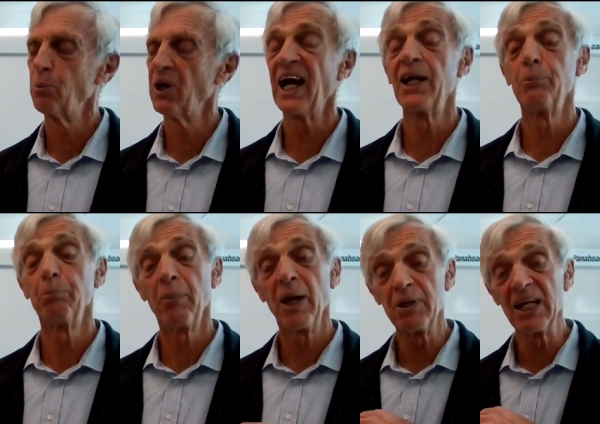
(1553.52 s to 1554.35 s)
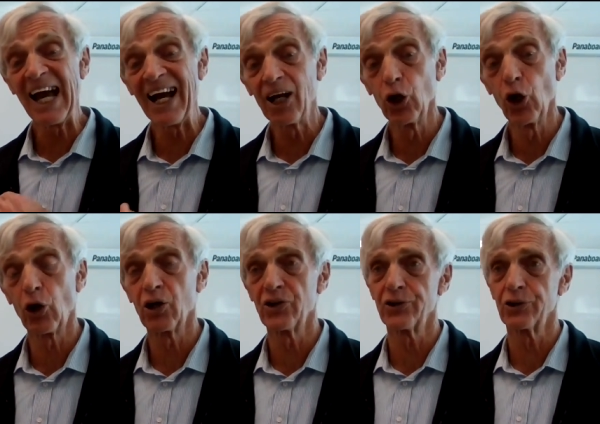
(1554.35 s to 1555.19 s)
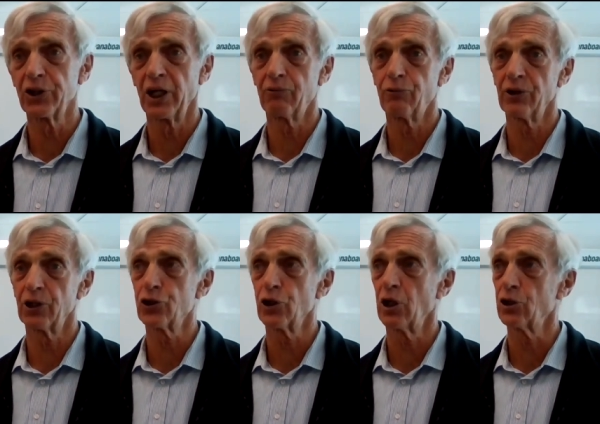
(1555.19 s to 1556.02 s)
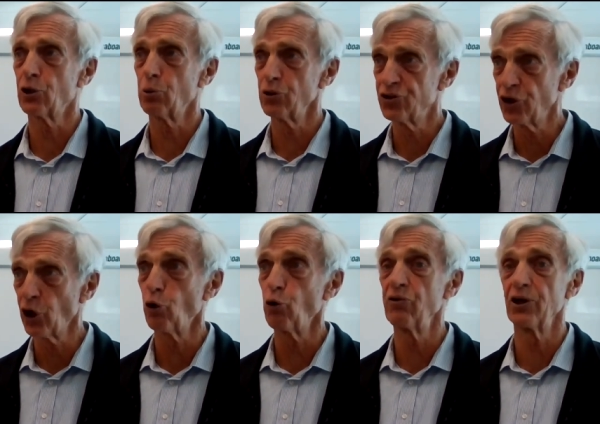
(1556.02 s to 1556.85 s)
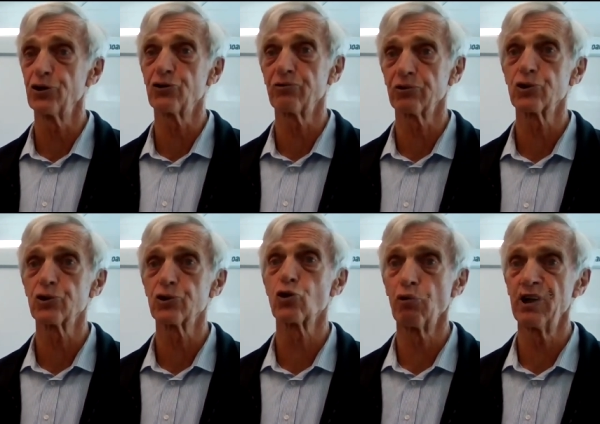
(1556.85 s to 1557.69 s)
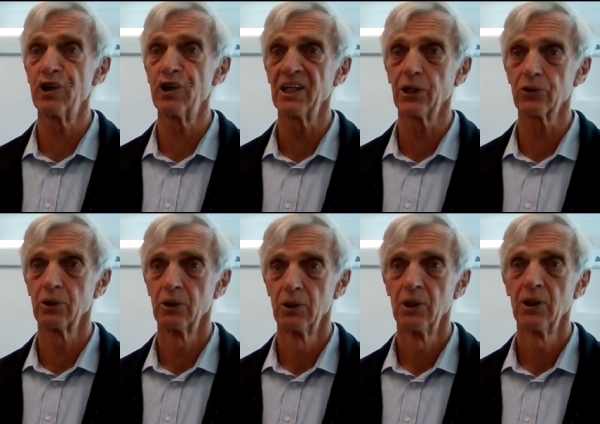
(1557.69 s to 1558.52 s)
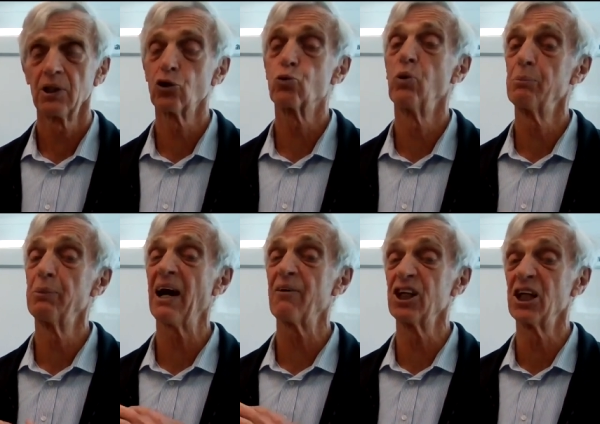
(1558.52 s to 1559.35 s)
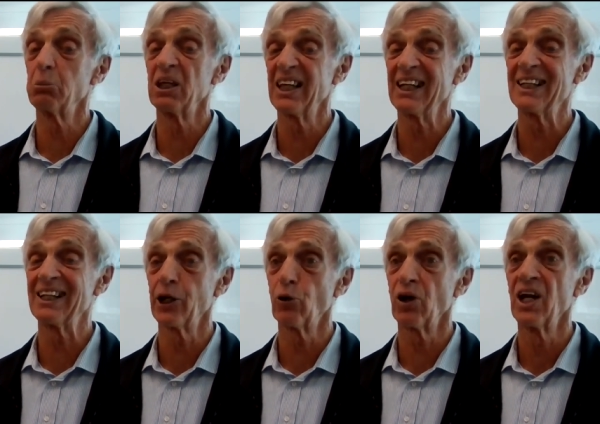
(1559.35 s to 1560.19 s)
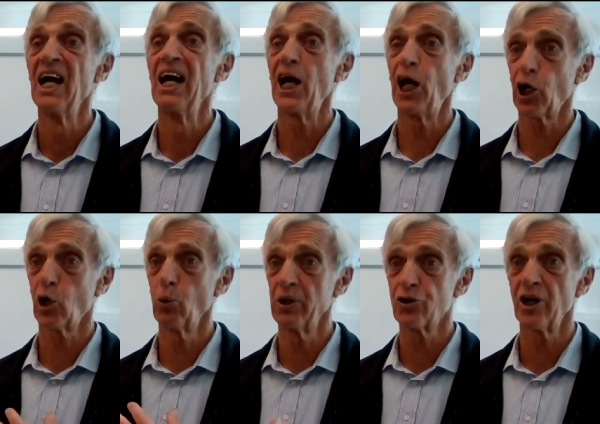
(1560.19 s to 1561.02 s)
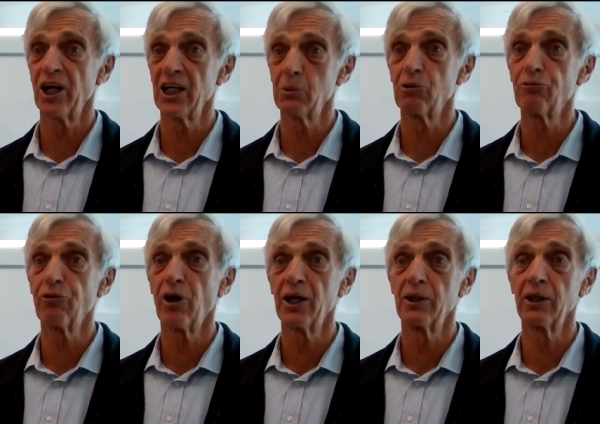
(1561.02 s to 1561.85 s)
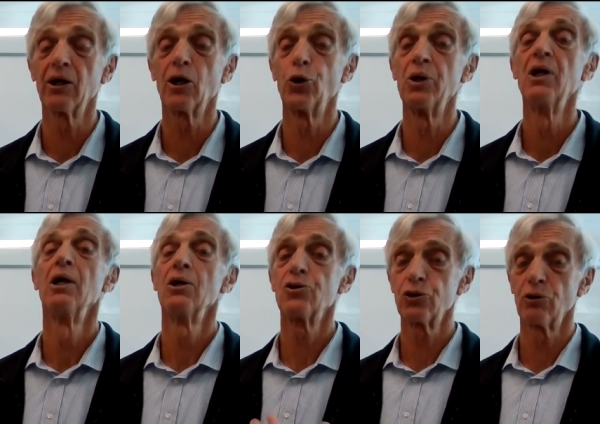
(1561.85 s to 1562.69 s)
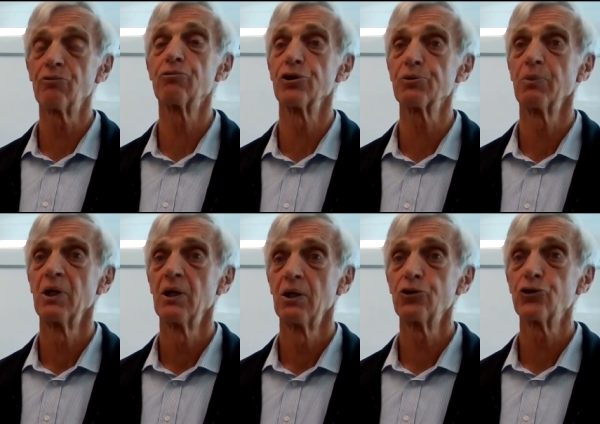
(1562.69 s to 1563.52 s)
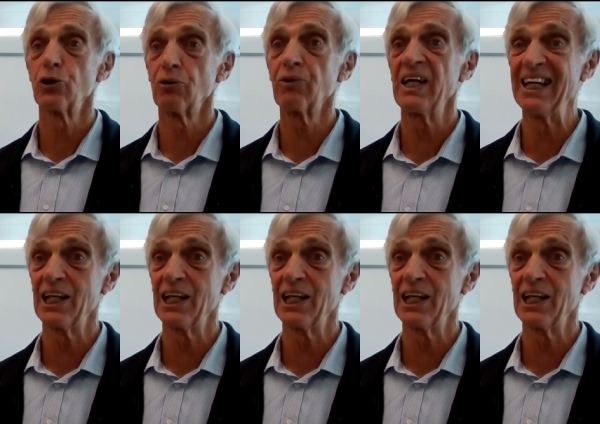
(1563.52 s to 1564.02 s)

Um, and maybe how long does it take for the child to resolve those strong feelings? will be having to be think later on how can we train them to find their own self self